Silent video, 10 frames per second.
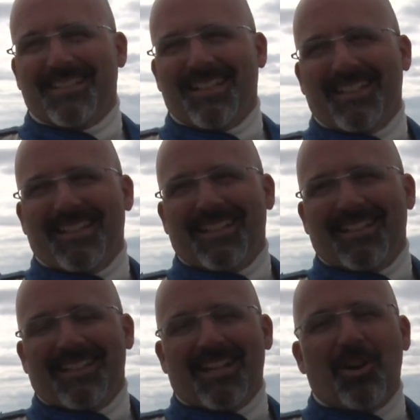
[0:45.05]
thing making?
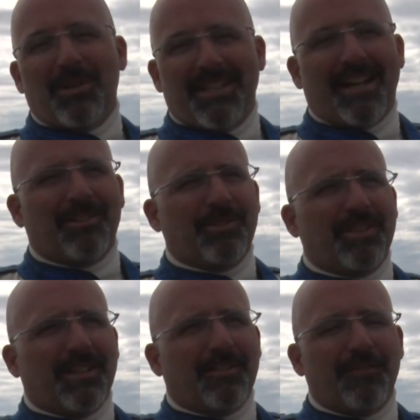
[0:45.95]
Uh, we dynoed
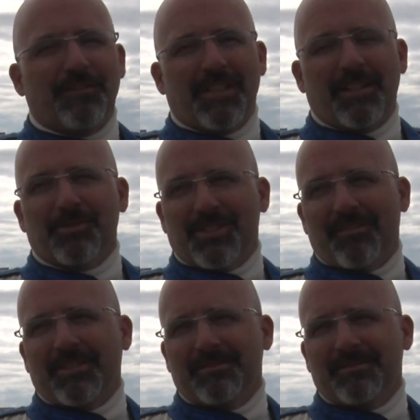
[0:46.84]
uh, 1507.